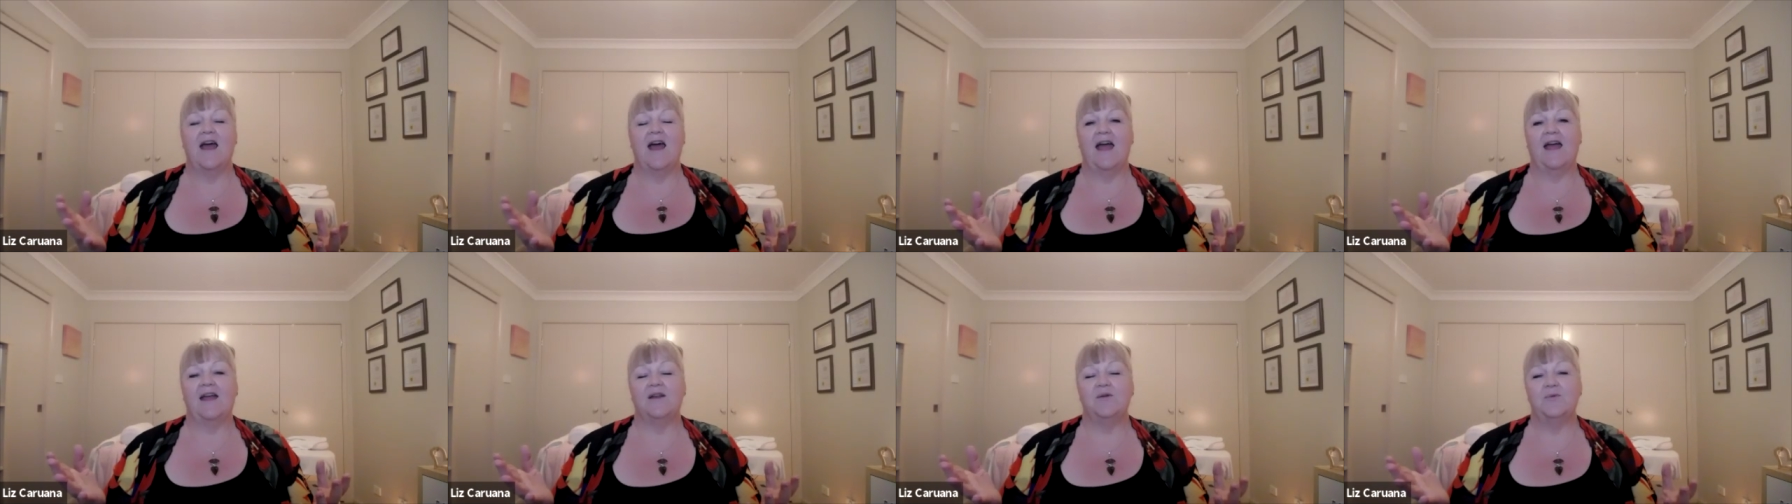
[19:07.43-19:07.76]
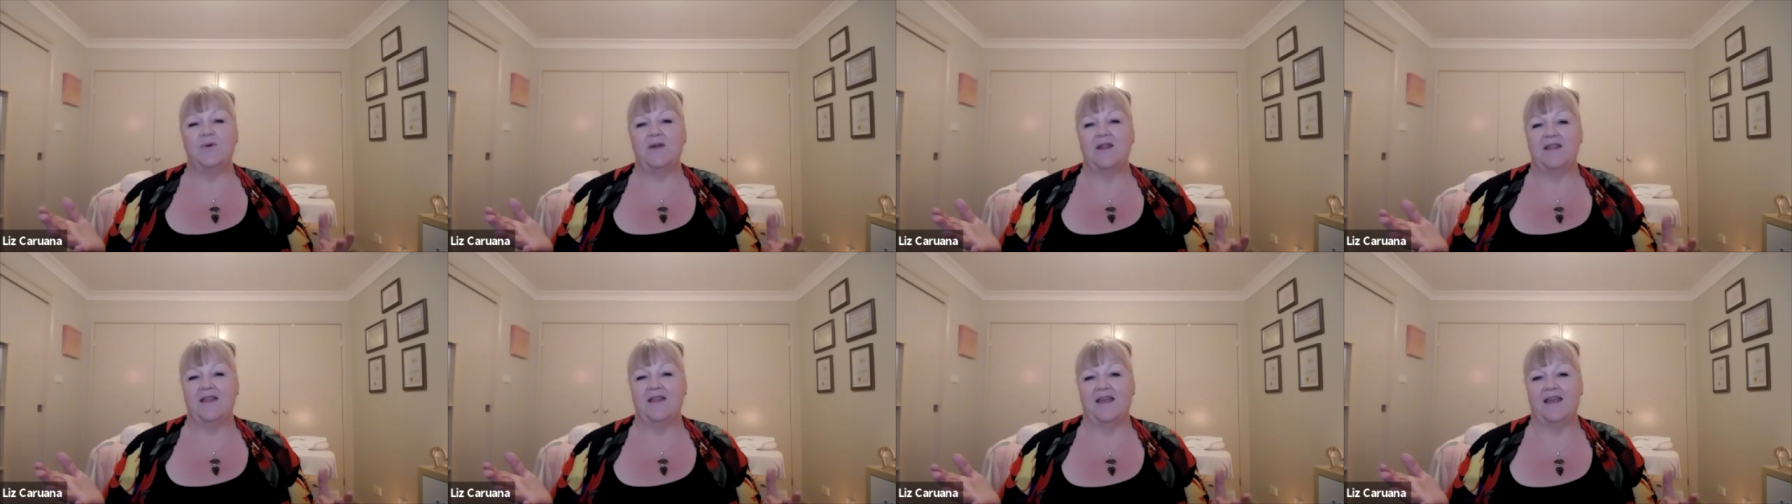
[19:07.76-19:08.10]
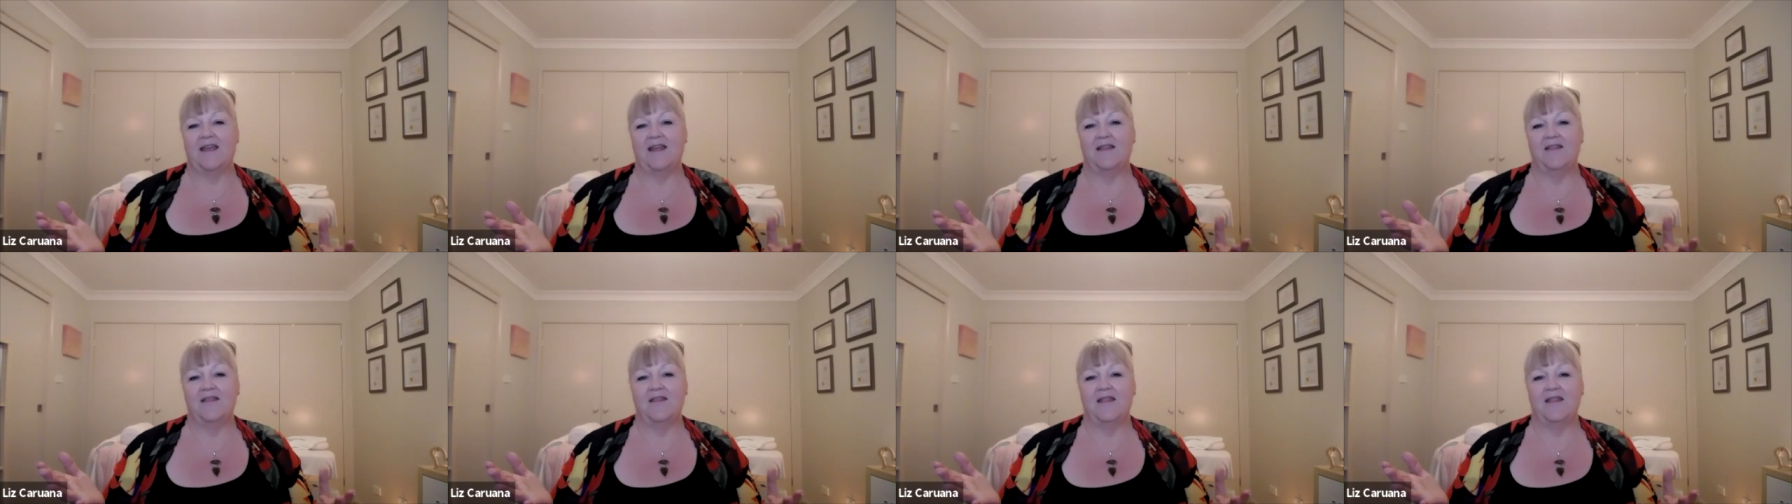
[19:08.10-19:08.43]
And
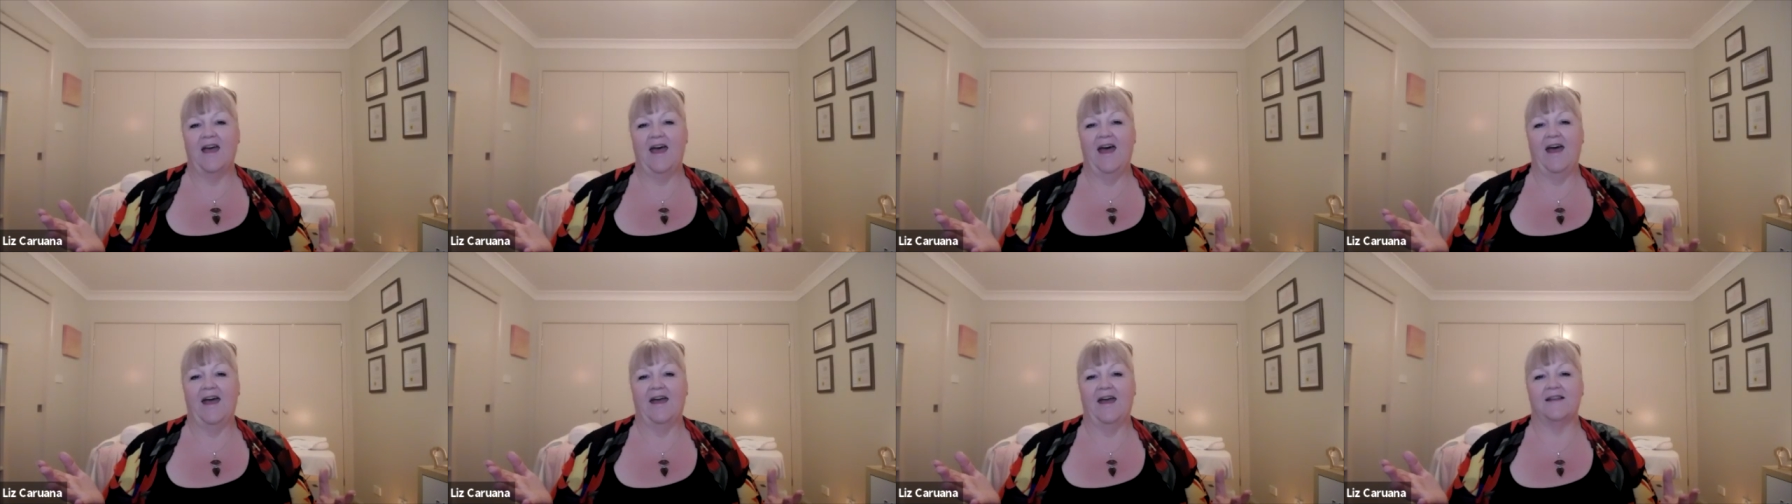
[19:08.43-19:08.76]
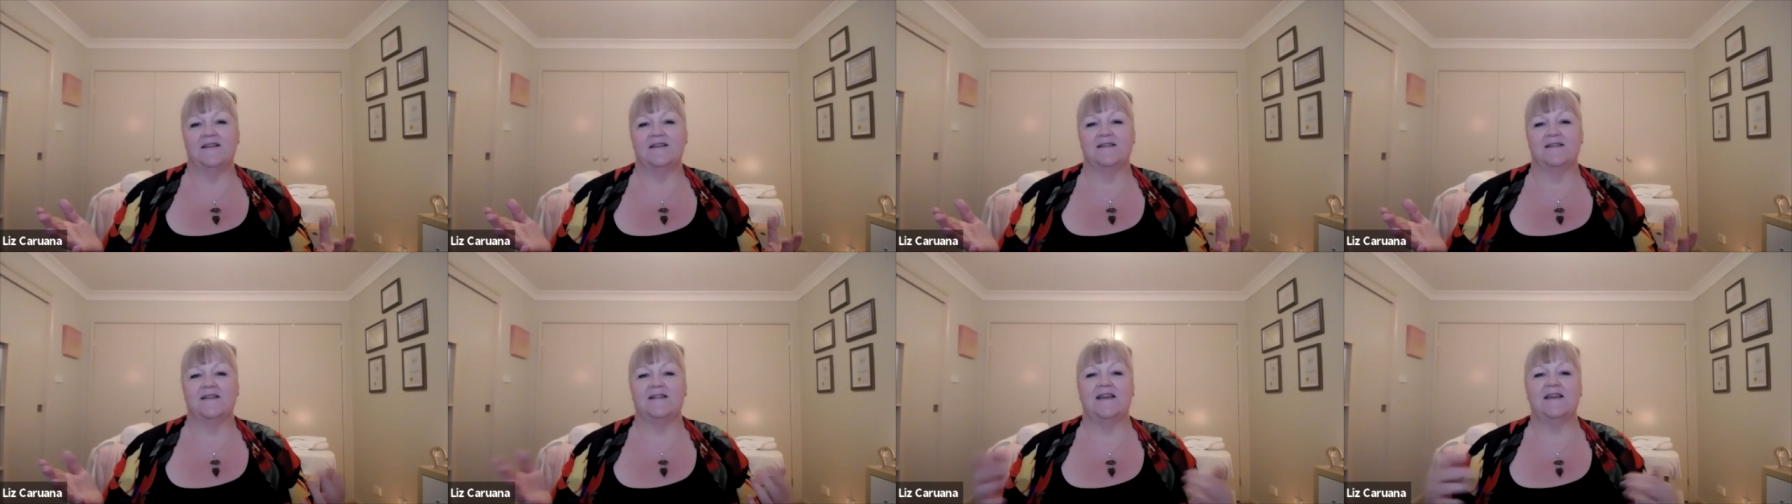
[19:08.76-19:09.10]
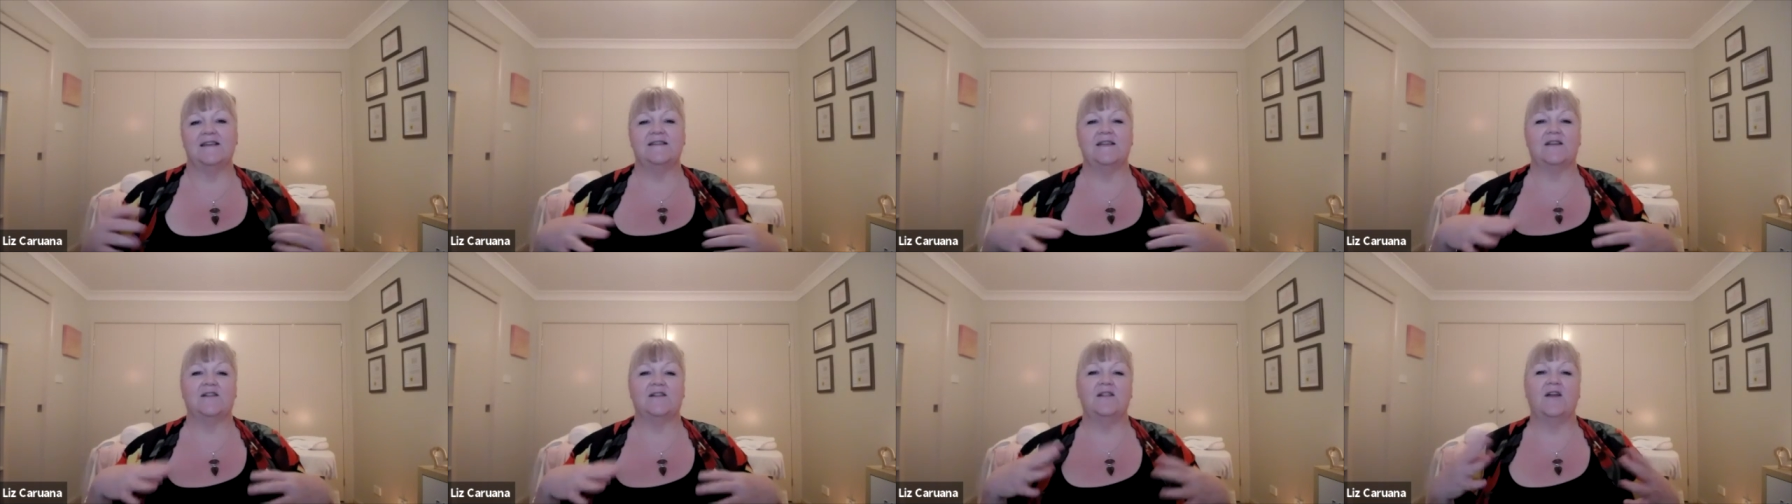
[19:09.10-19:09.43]
within that,
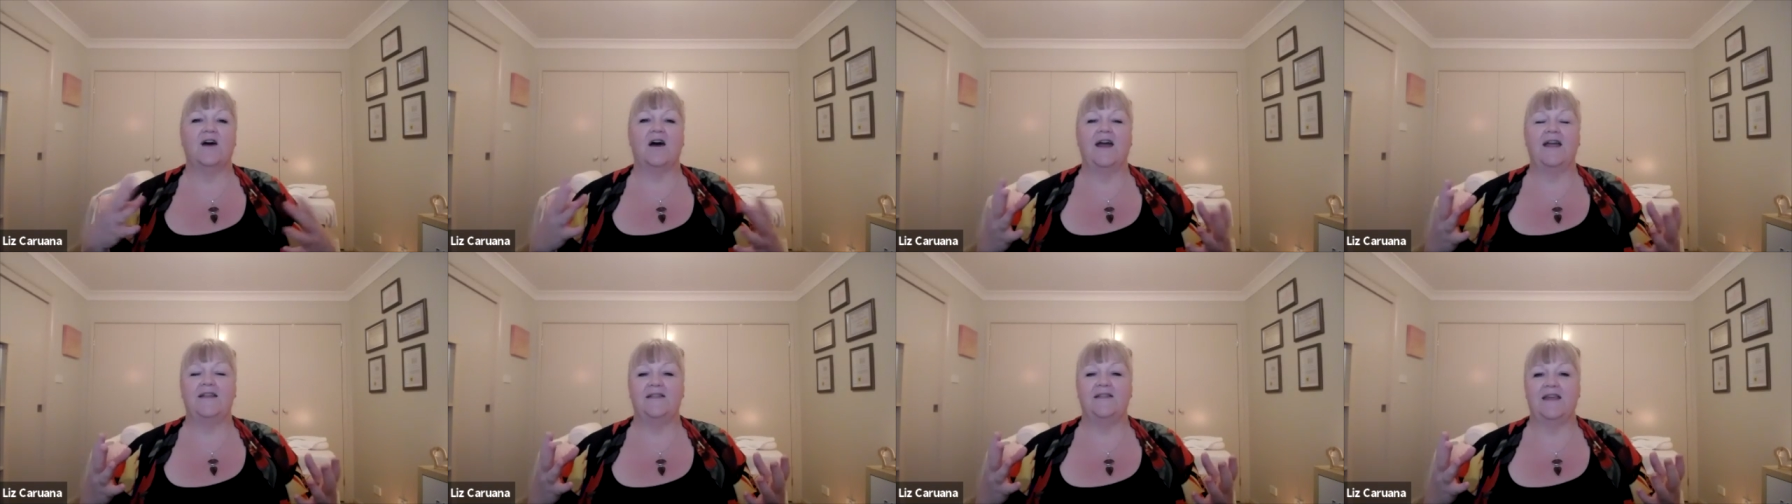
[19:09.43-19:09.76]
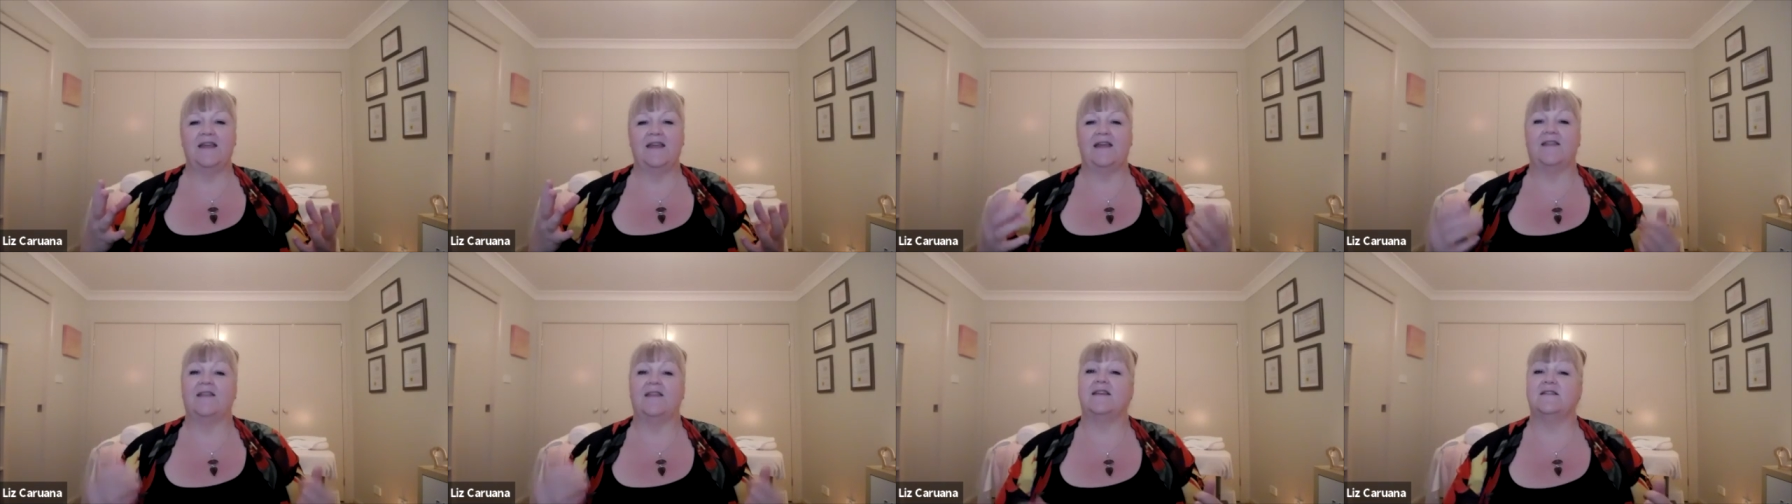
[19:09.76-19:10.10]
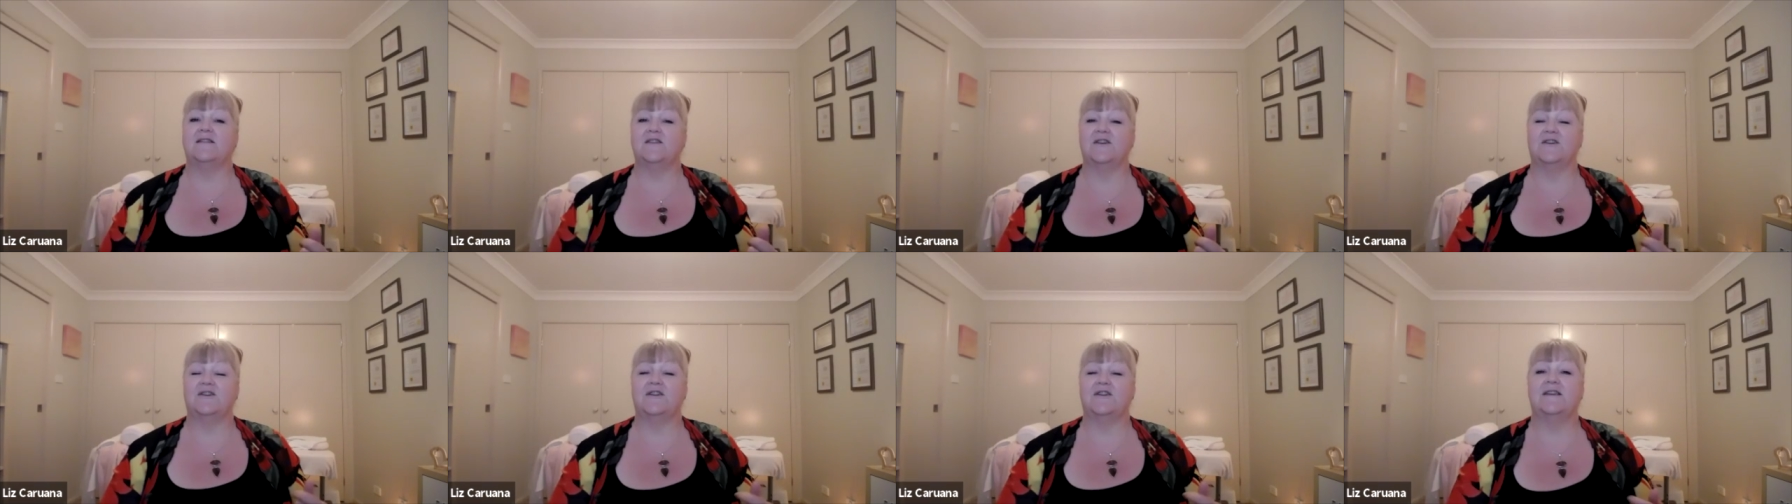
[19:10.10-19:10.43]
there's a line there that
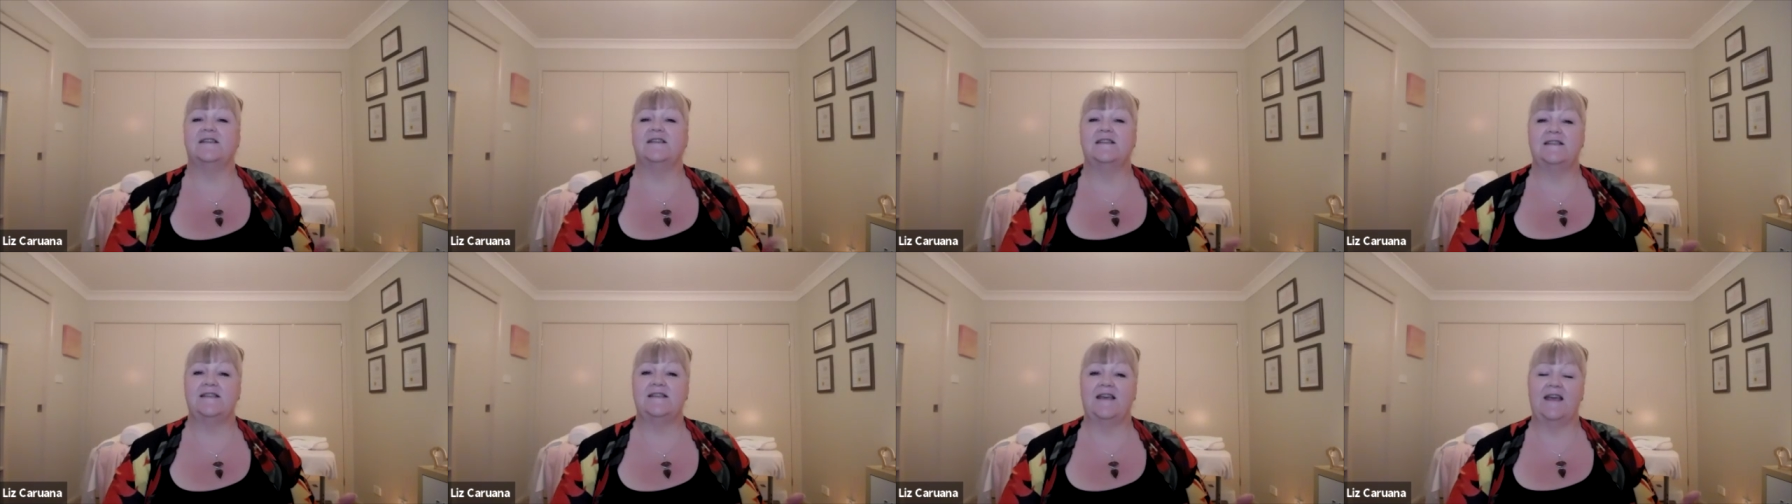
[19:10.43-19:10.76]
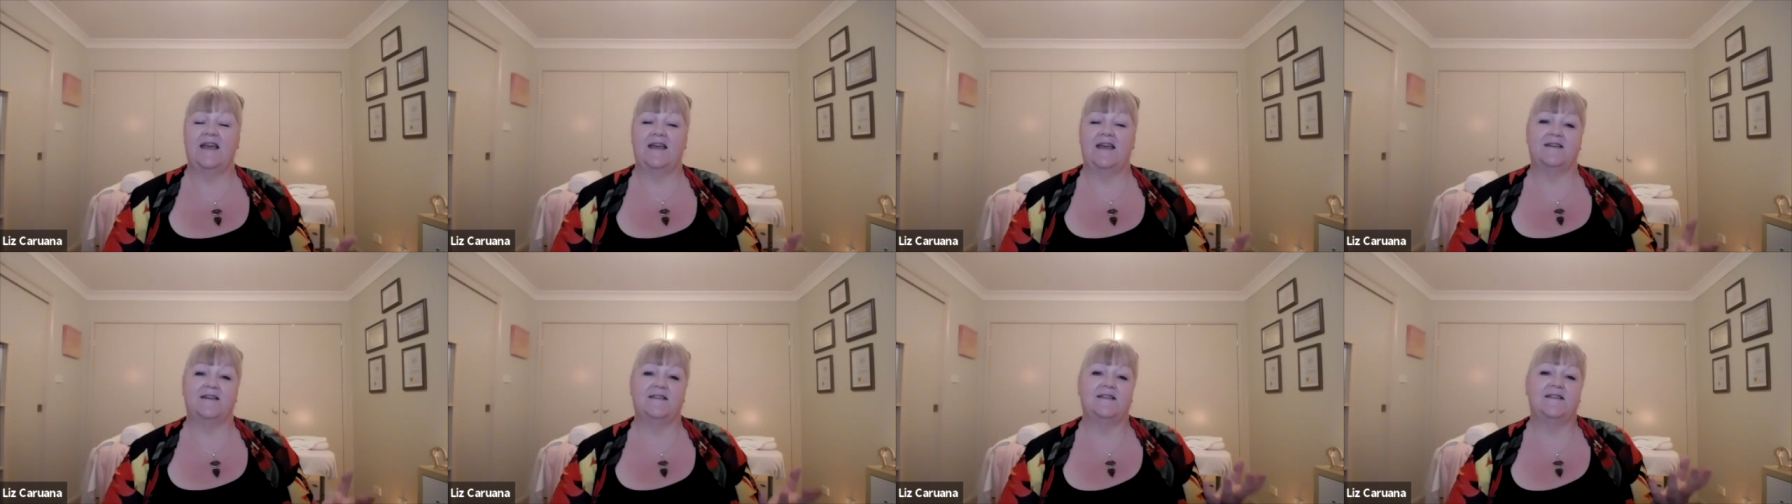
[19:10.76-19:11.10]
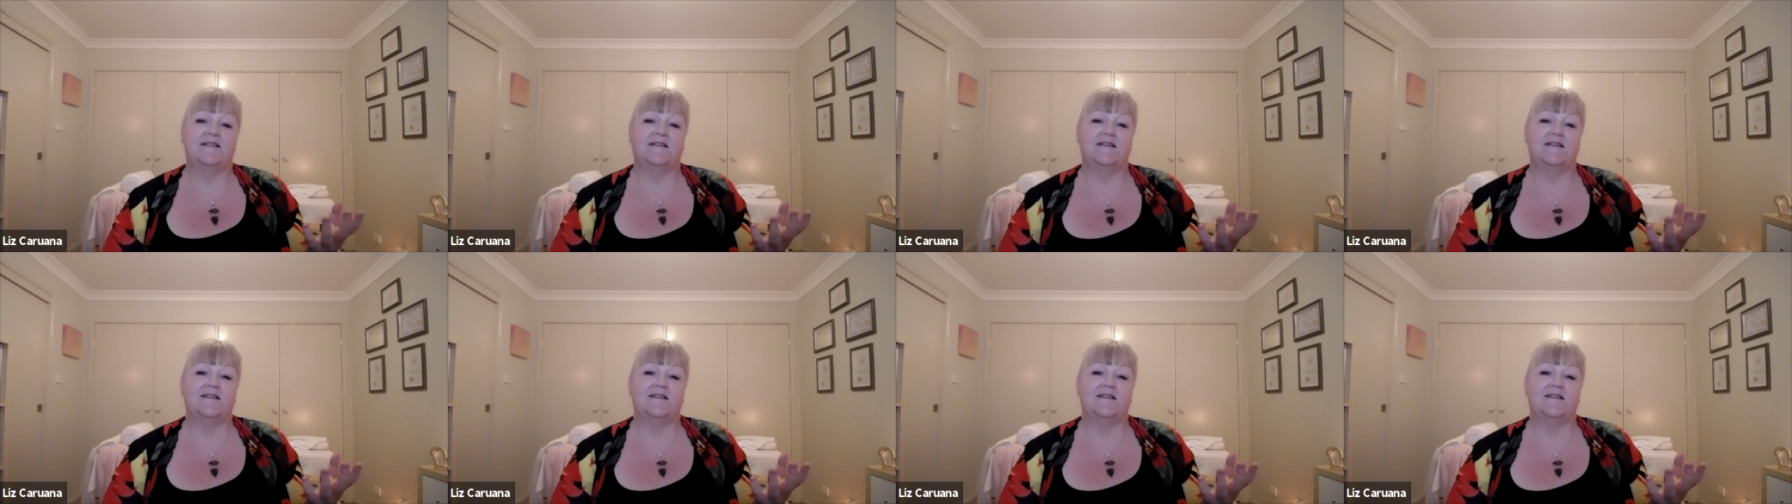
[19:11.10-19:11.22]
Donna says,